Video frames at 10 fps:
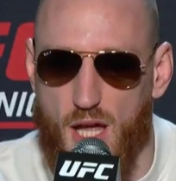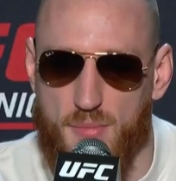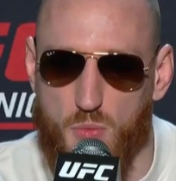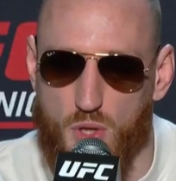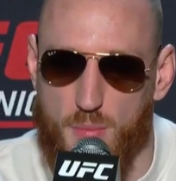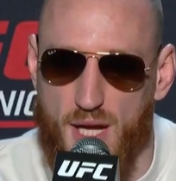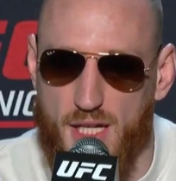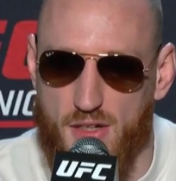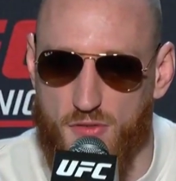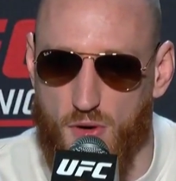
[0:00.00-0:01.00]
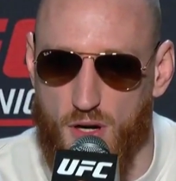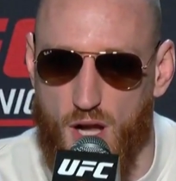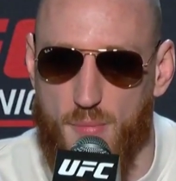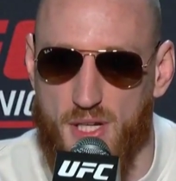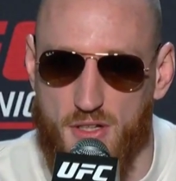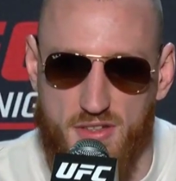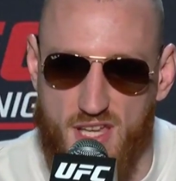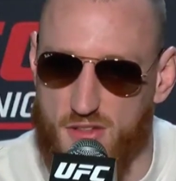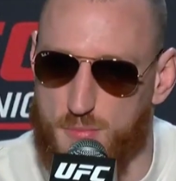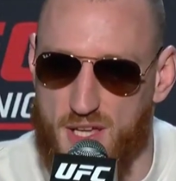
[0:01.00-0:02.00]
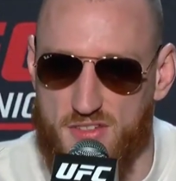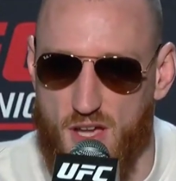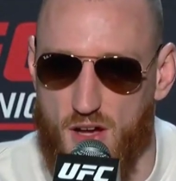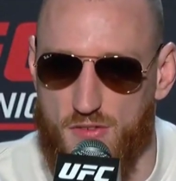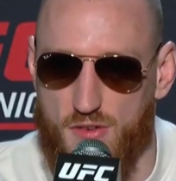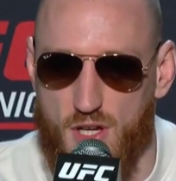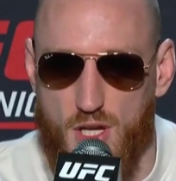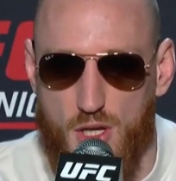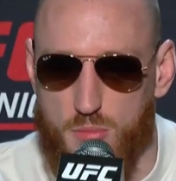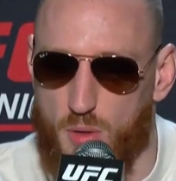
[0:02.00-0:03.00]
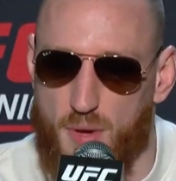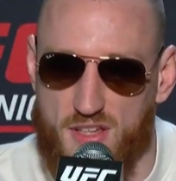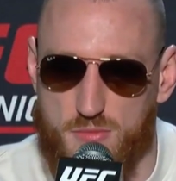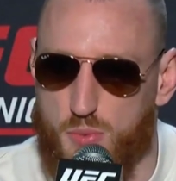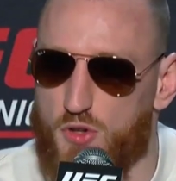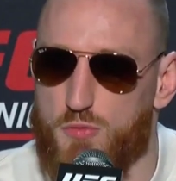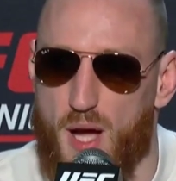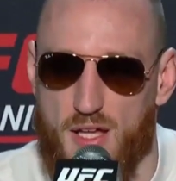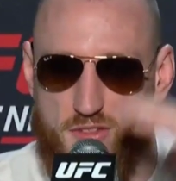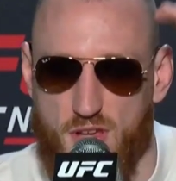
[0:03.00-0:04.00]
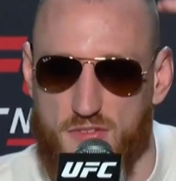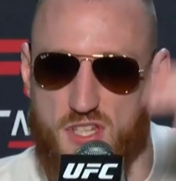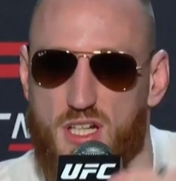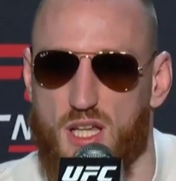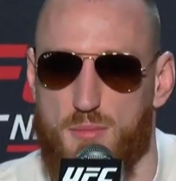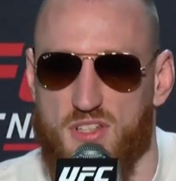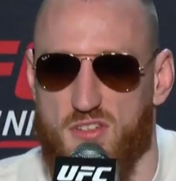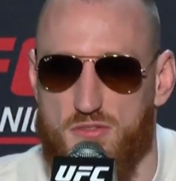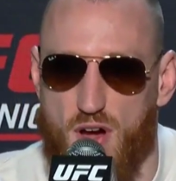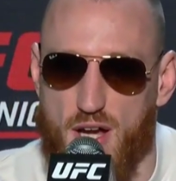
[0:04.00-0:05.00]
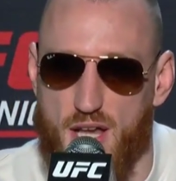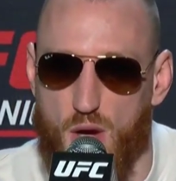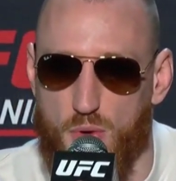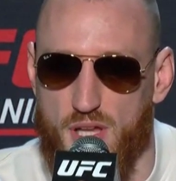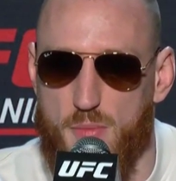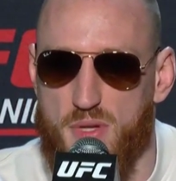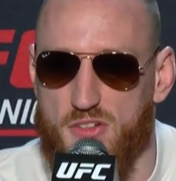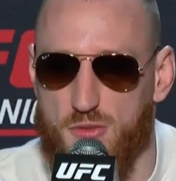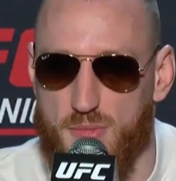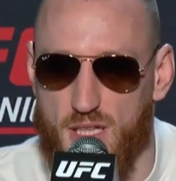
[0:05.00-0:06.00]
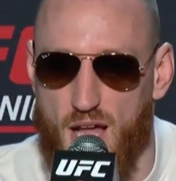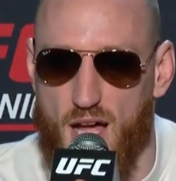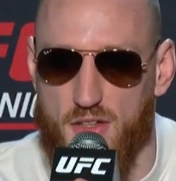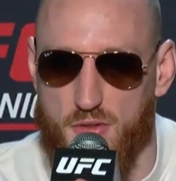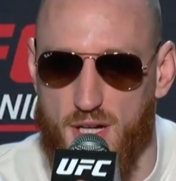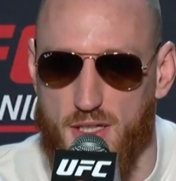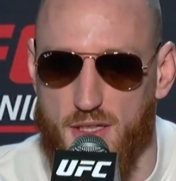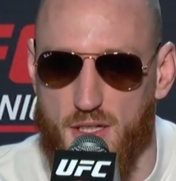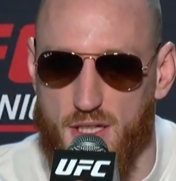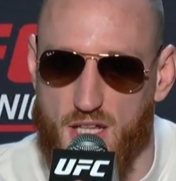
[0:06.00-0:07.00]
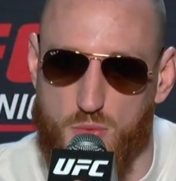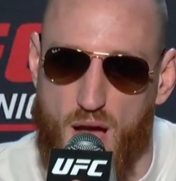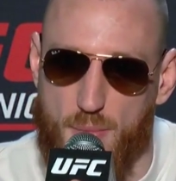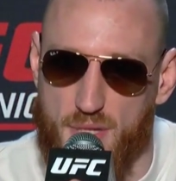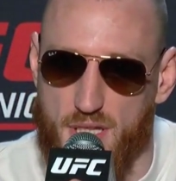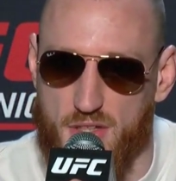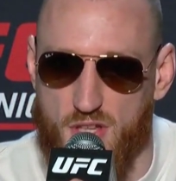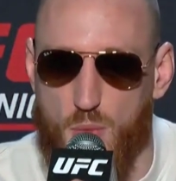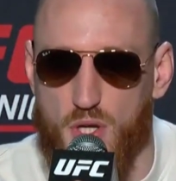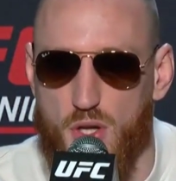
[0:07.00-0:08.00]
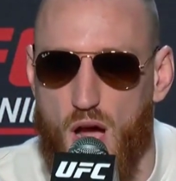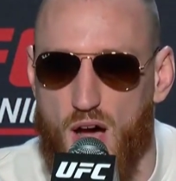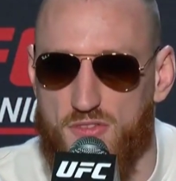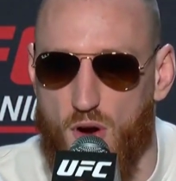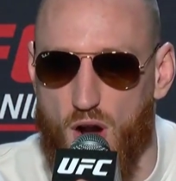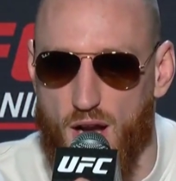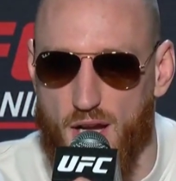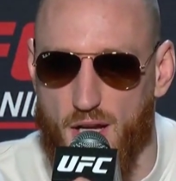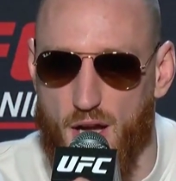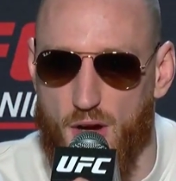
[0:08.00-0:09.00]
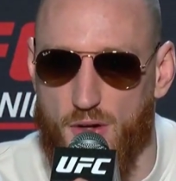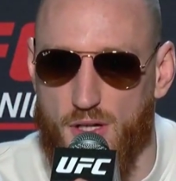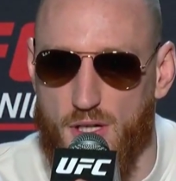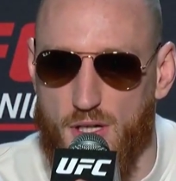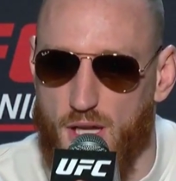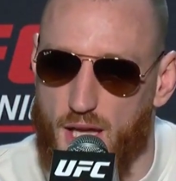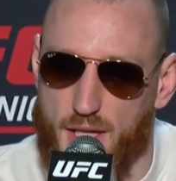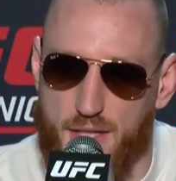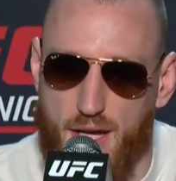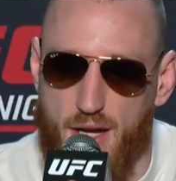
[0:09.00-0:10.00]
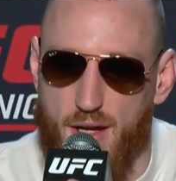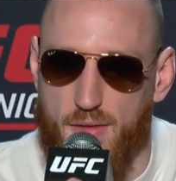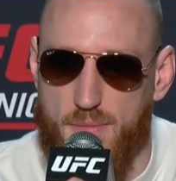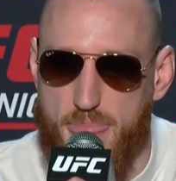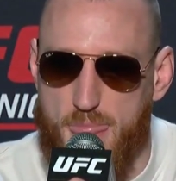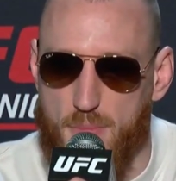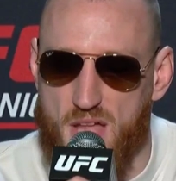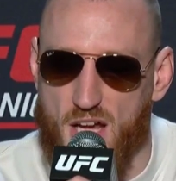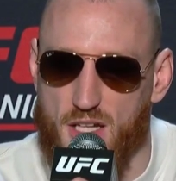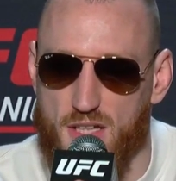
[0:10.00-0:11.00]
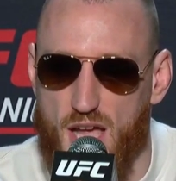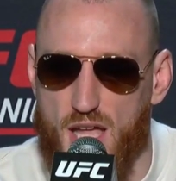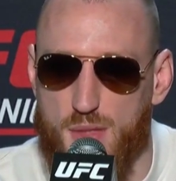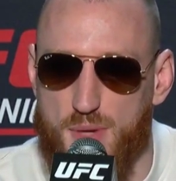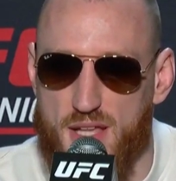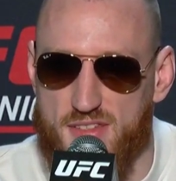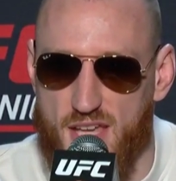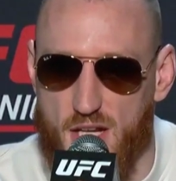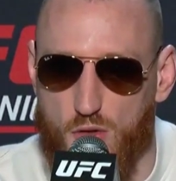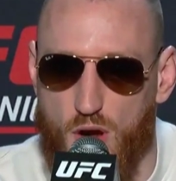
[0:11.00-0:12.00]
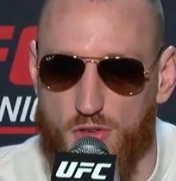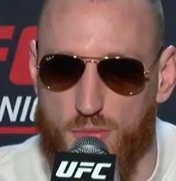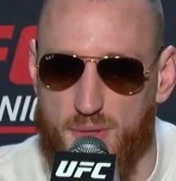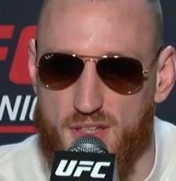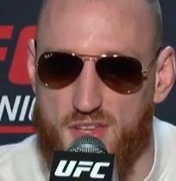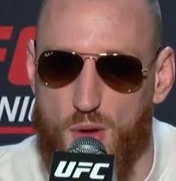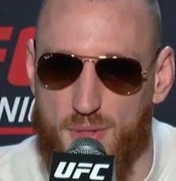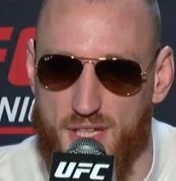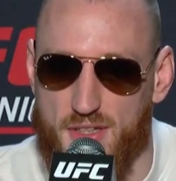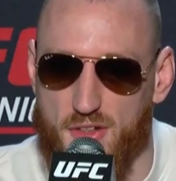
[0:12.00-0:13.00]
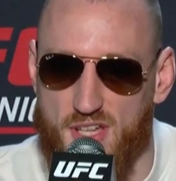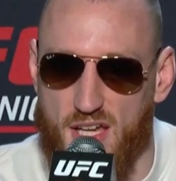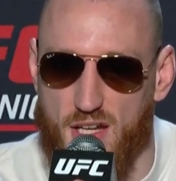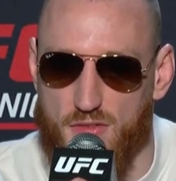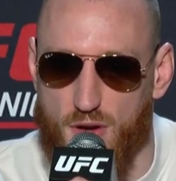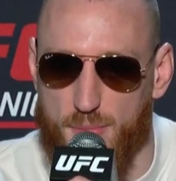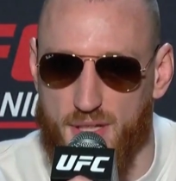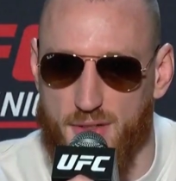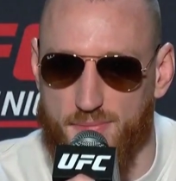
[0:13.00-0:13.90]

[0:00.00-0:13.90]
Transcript: I mean, what am I here for? I'm here to test myself, push myself to the limits, and find out where that bitch in me lies, right? That's why I'm in this. I want to know how far I can go. And I'm not going to let any man stand across from me and tell me that they're taking it from me.